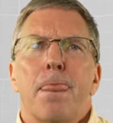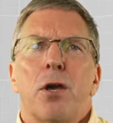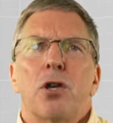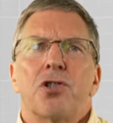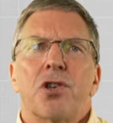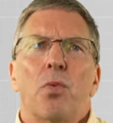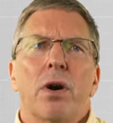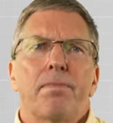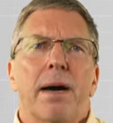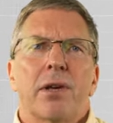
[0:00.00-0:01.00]
So
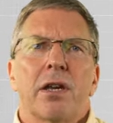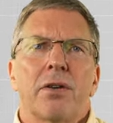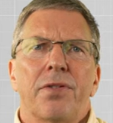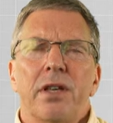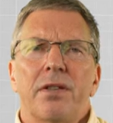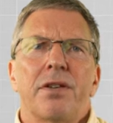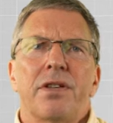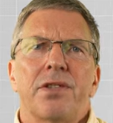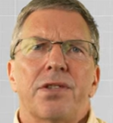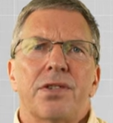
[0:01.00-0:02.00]
what Public Health England
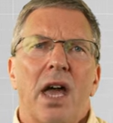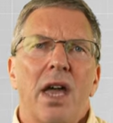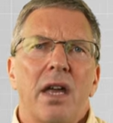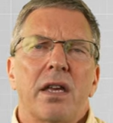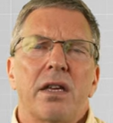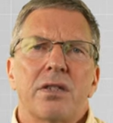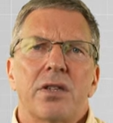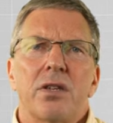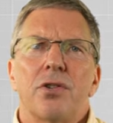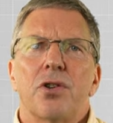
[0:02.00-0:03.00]
is saying is that
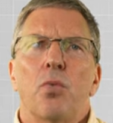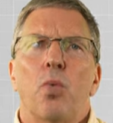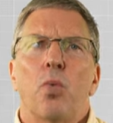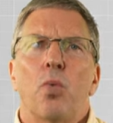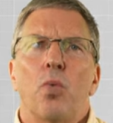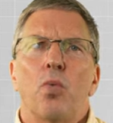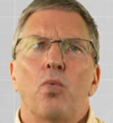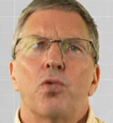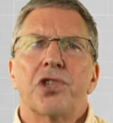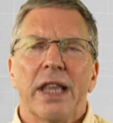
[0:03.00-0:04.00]
you should
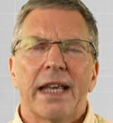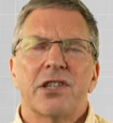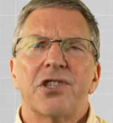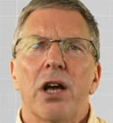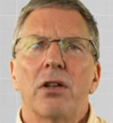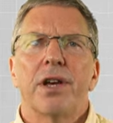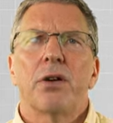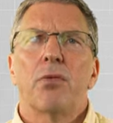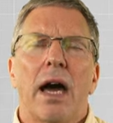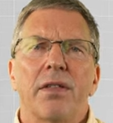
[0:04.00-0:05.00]
select Zelda
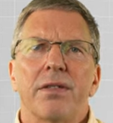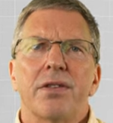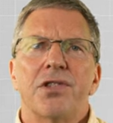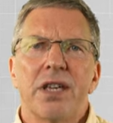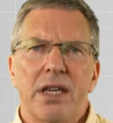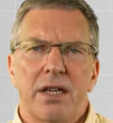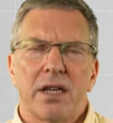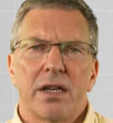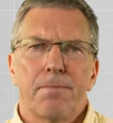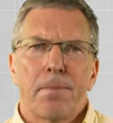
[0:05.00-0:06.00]
rather than Zeke.
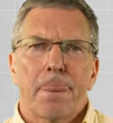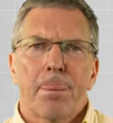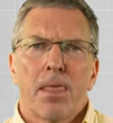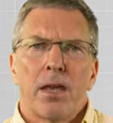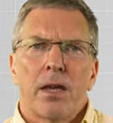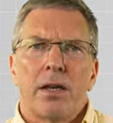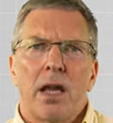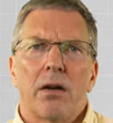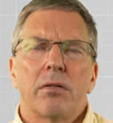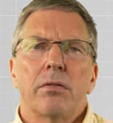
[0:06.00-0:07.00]

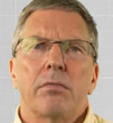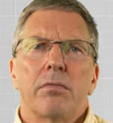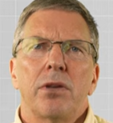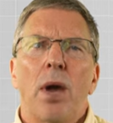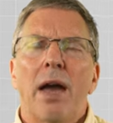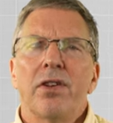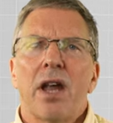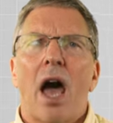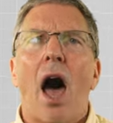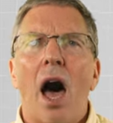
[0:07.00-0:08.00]
Now, you haven't
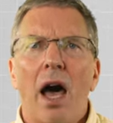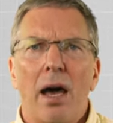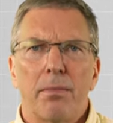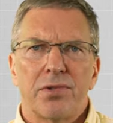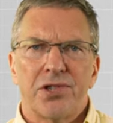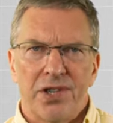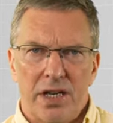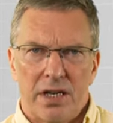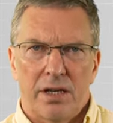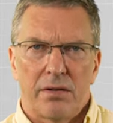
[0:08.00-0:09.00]
harmed
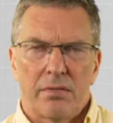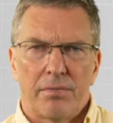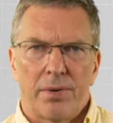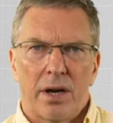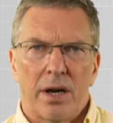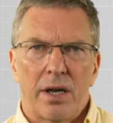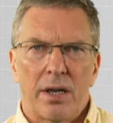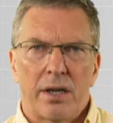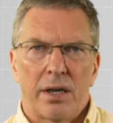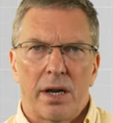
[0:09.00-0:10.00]
Zeke
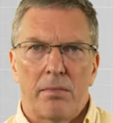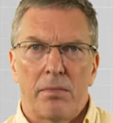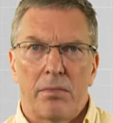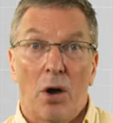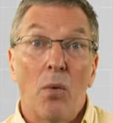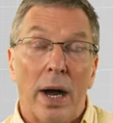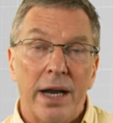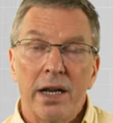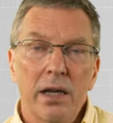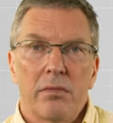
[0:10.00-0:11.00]
by not
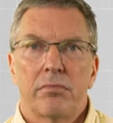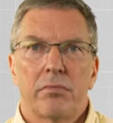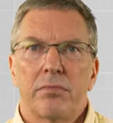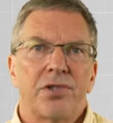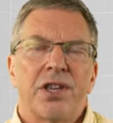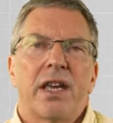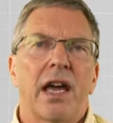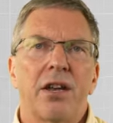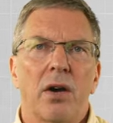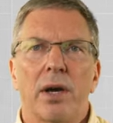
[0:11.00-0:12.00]
waiting. Zeke
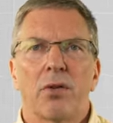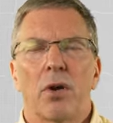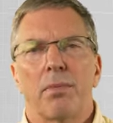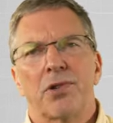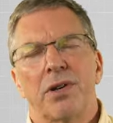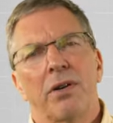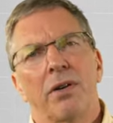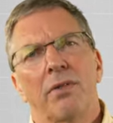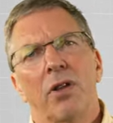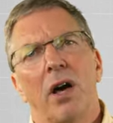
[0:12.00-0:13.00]
had no other option
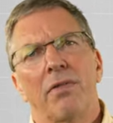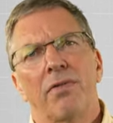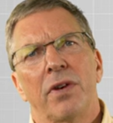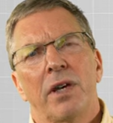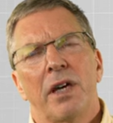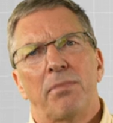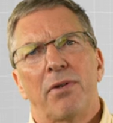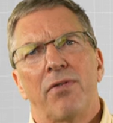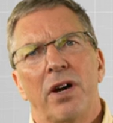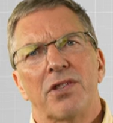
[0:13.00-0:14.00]
of life. And
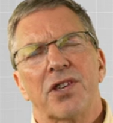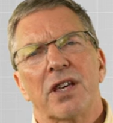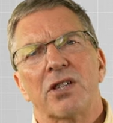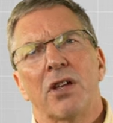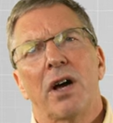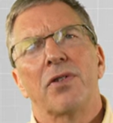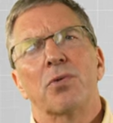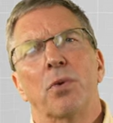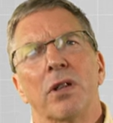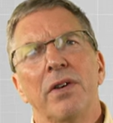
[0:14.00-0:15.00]
provided Zeke's life is
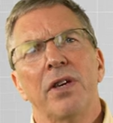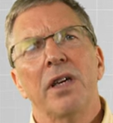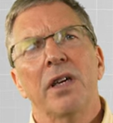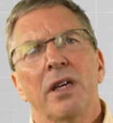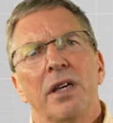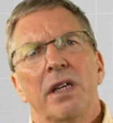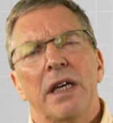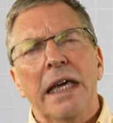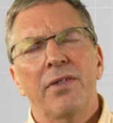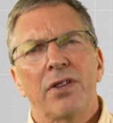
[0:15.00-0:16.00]
worth living,
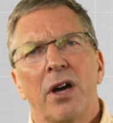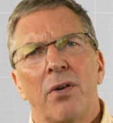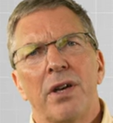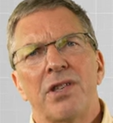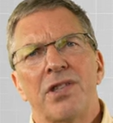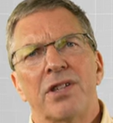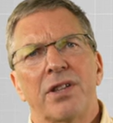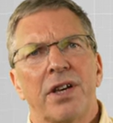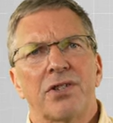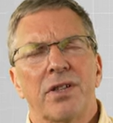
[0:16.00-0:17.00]
even though he's
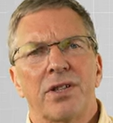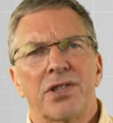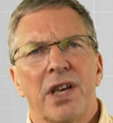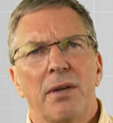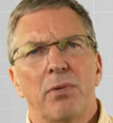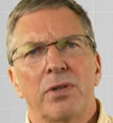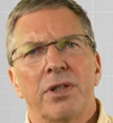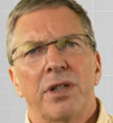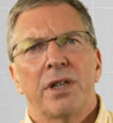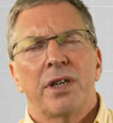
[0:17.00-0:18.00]
intellectually disabled,
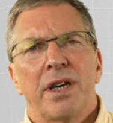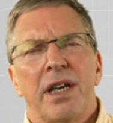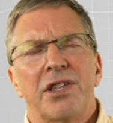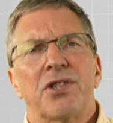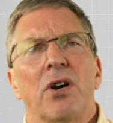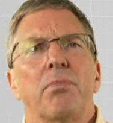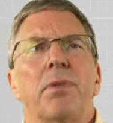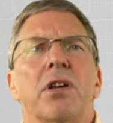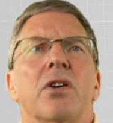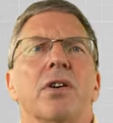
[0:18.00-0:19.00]
it's not
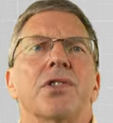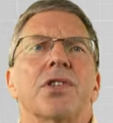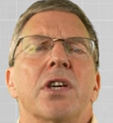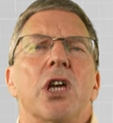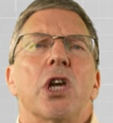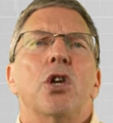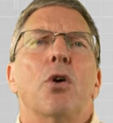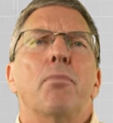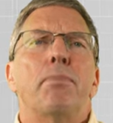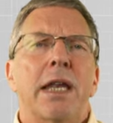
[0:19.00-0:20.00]
because you're
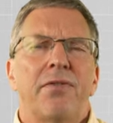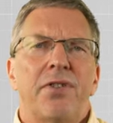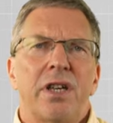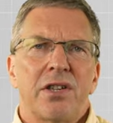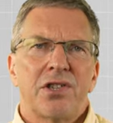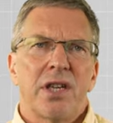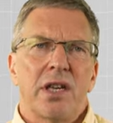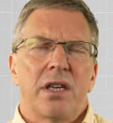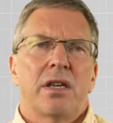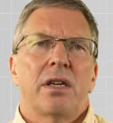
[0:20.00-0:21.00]
benefiting
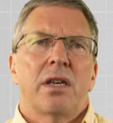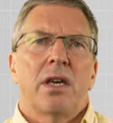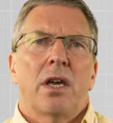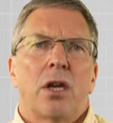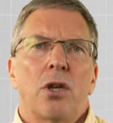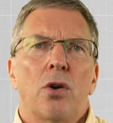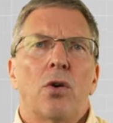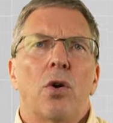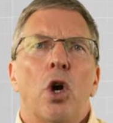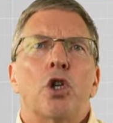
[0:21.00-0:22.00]
Zeke.
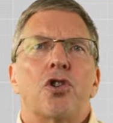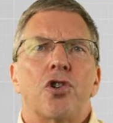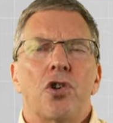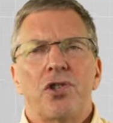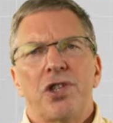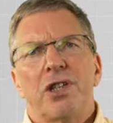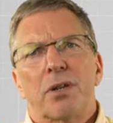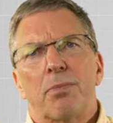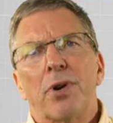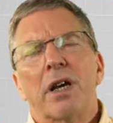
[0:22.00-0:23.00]
You're choosing to
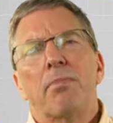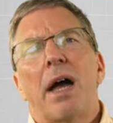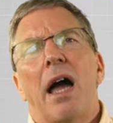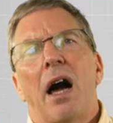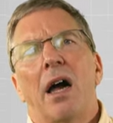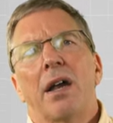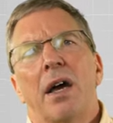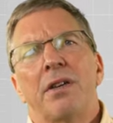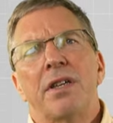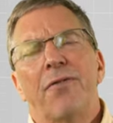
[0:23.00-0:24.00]
bring about a
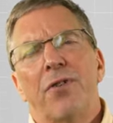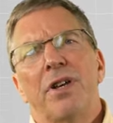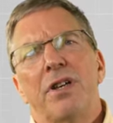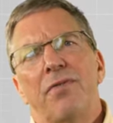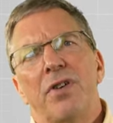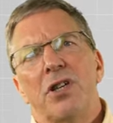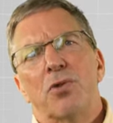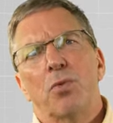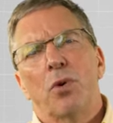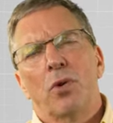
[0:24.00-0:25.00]
different
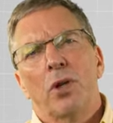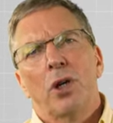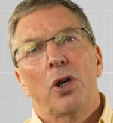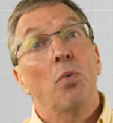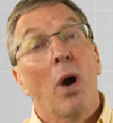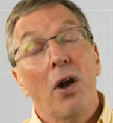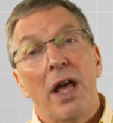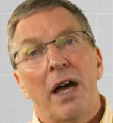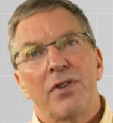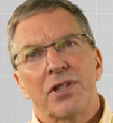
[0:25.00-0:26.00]
individual who won't
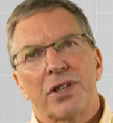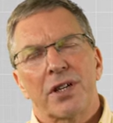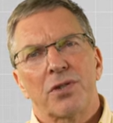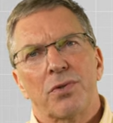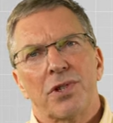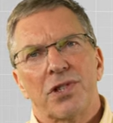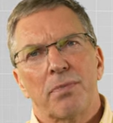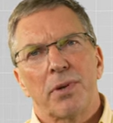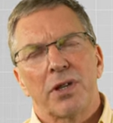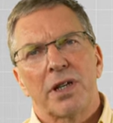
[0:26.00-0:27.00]
have intellectual
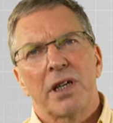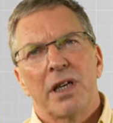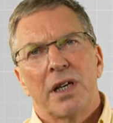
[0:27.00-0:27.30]
disability,